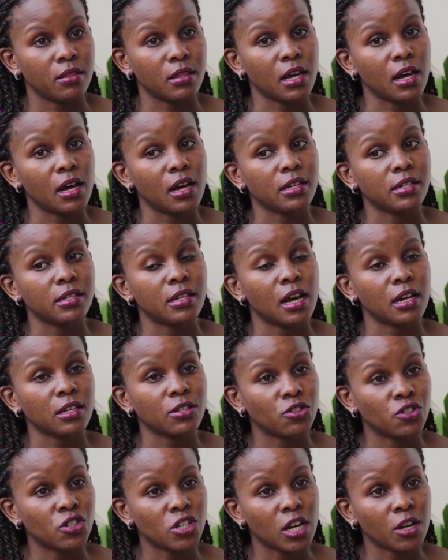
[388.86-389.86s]
the
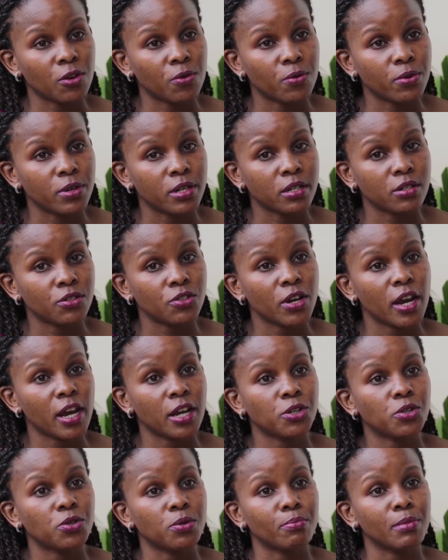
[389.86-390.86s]
tax jargon,
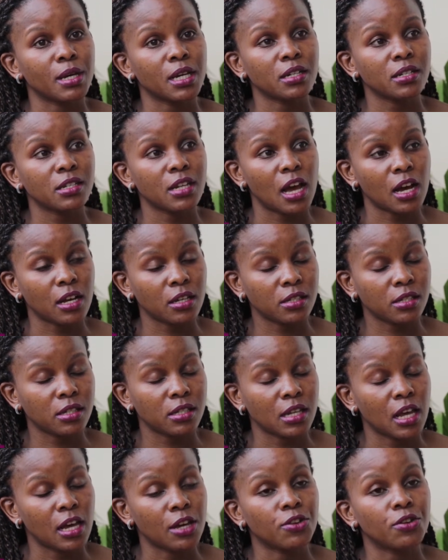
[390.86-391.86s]
trying to make
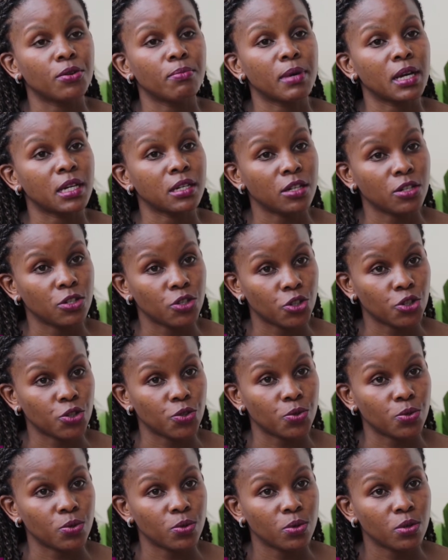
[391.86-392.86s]
tax a human
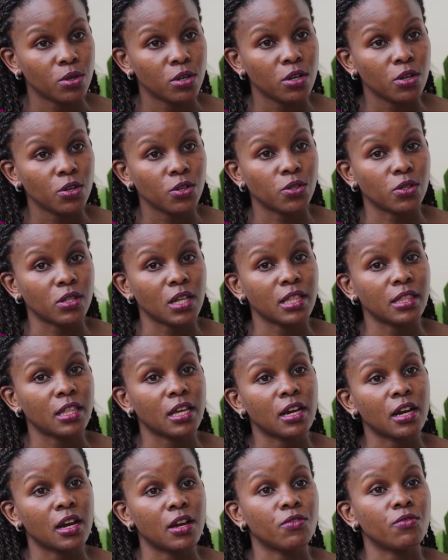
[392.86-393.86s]
issue so that
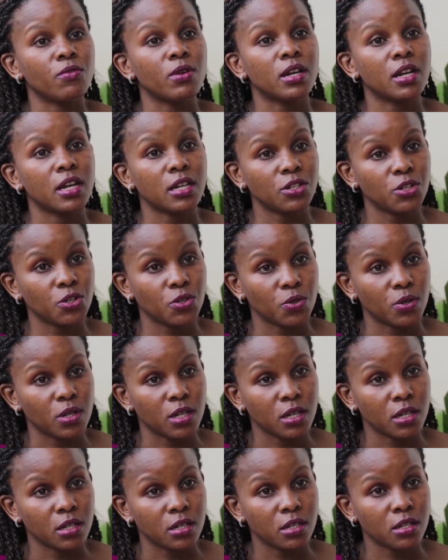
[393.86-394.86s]
they can relate to
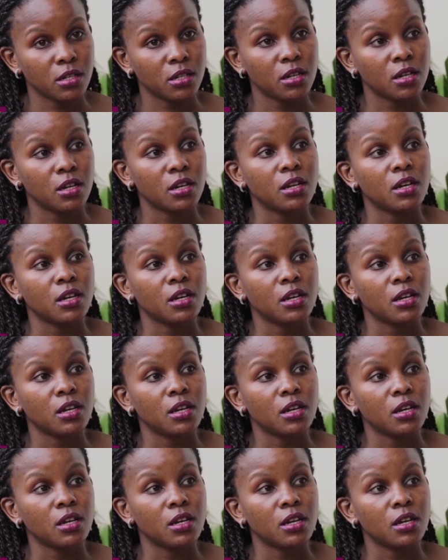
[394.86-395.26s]
it.